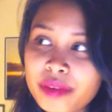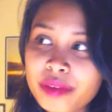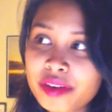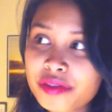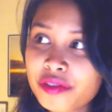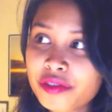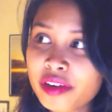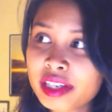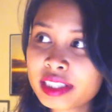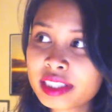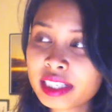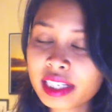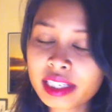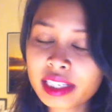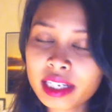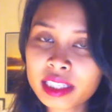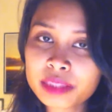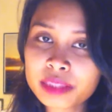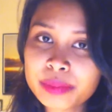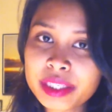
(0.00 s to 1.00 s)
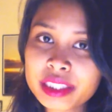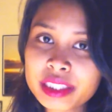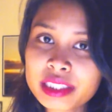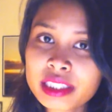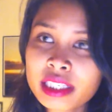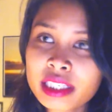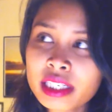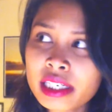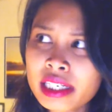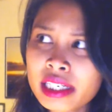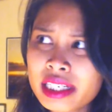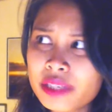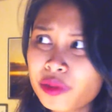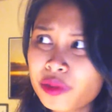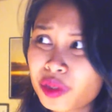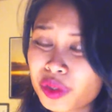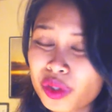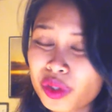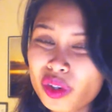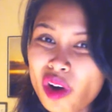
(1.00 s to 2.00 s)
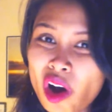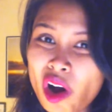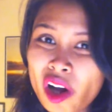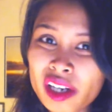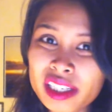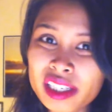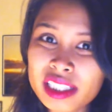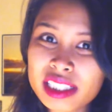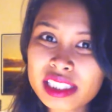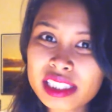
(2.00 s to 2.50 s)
with my friends and classmates, it was gone.